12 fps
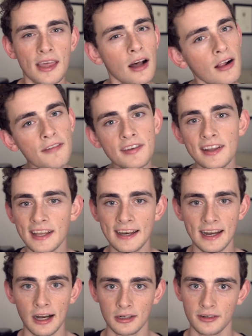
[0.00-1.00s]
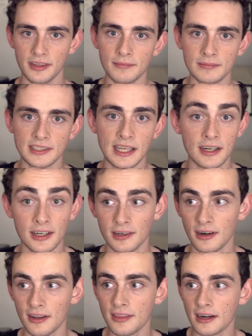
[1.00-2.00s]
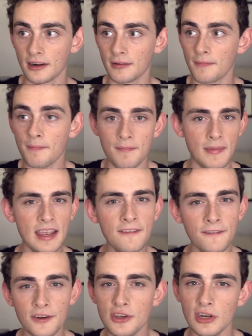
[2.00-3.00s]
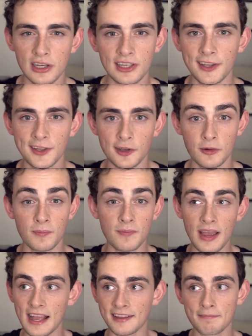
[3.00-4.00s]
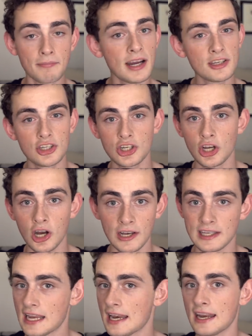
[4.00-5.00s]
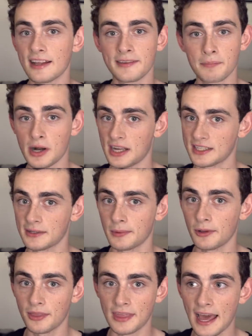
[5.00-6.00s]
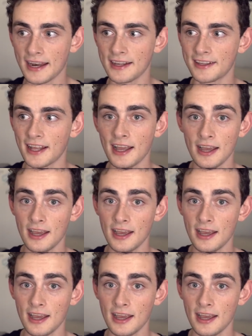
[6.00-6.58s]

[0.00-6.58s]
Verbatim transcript: they all have designed algorithms that are that are made for you to consume as much content as possible. That is